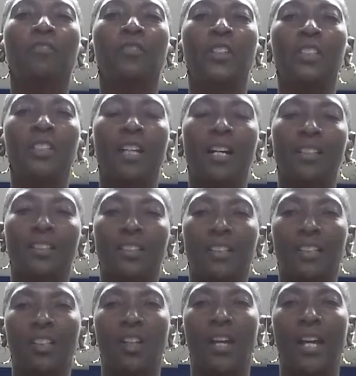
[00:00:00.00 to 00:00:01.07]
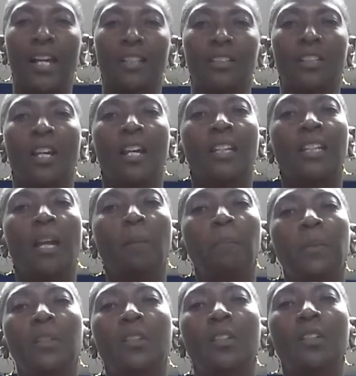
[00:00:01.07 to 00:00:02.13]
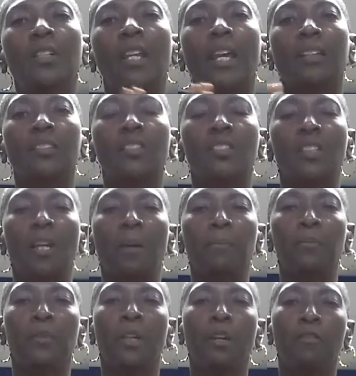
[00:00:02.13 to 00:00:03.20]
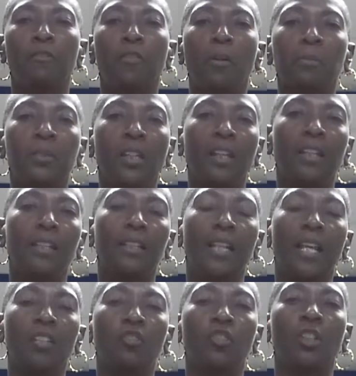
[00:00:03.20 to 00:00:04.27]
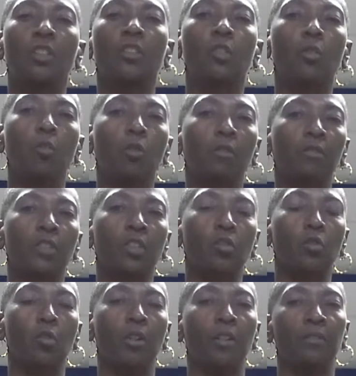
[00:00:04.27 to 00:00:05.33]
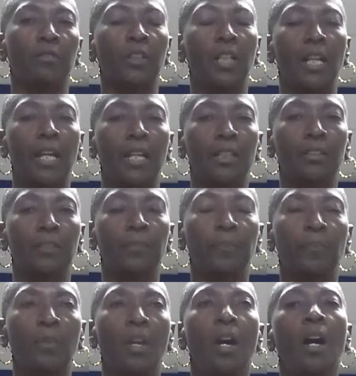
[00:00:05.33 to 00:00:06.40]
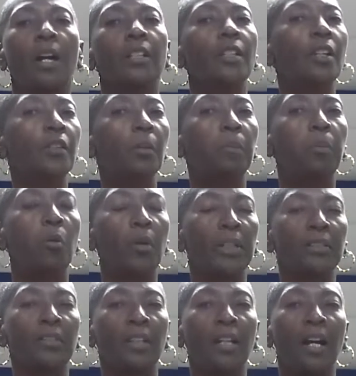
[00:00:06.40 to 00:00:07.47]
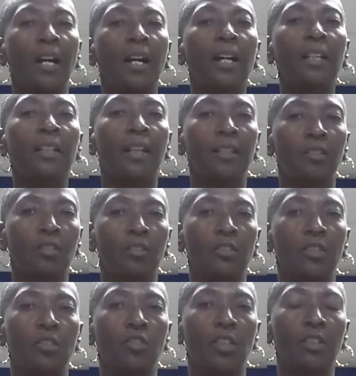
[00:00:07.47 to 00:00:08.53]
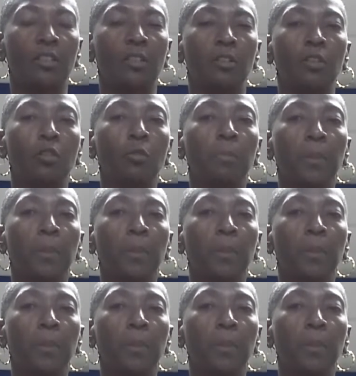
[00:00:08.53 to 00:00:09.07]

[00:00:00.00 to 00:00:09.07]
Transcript: vinyasa class can be the next step from taking that gentle or restorative class. Another point that I like to suggest to new